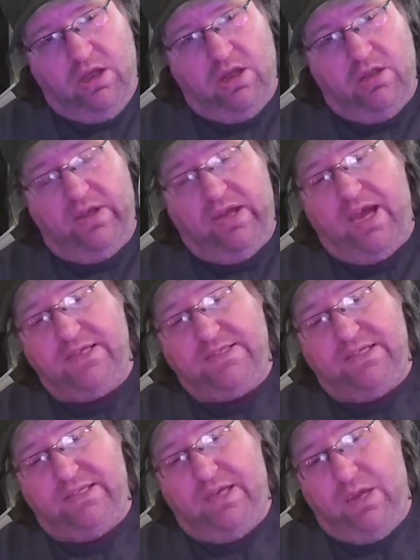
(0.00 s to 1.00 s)
The guy
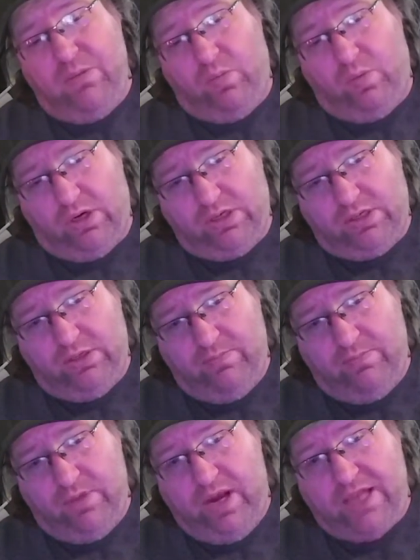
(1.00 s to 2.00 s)
said the game worked.
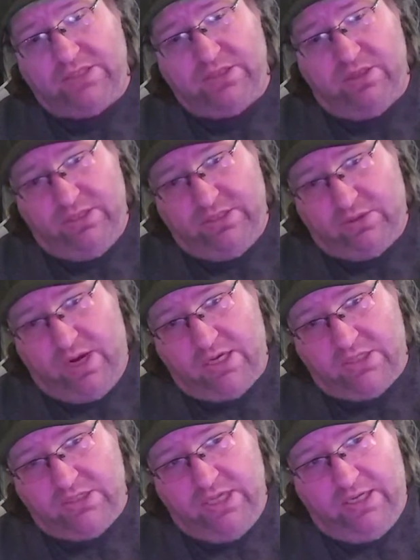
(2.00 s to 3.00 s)
It had slight
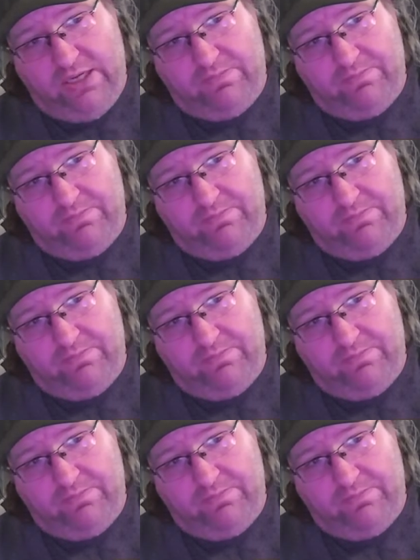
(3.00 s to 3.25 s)
scratches on it.